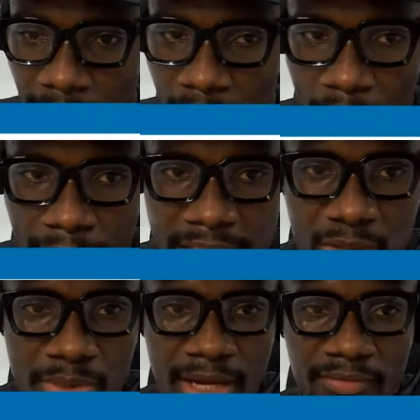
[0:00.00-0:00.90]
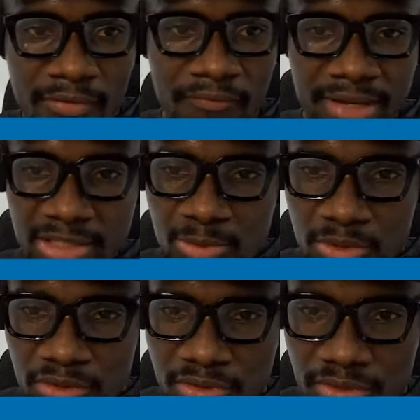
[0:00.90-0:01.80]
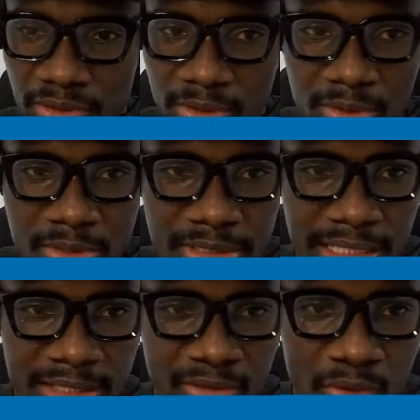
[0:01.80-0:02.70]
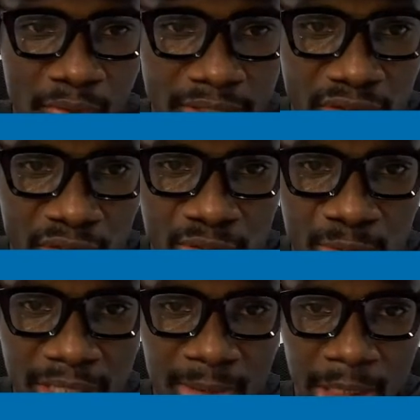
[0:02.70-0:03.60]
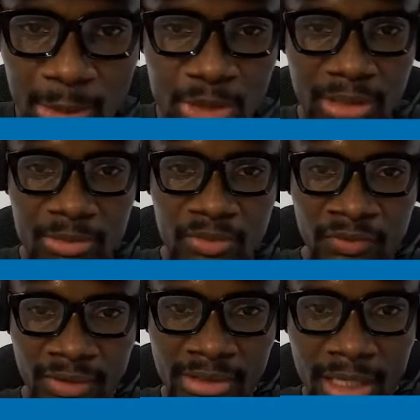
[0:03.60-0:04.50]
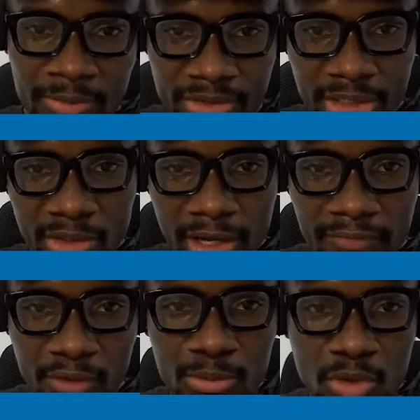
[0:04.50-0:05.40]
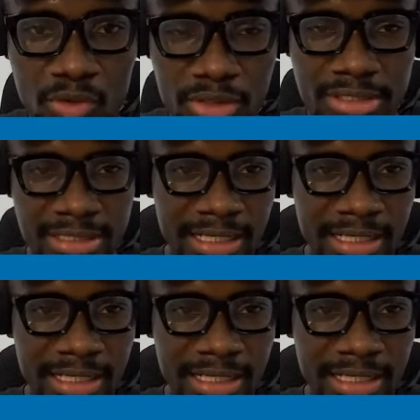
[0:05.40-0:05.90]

All right, so we have a Facebook user who says, no questions, but I must appreciate your effort, more growth.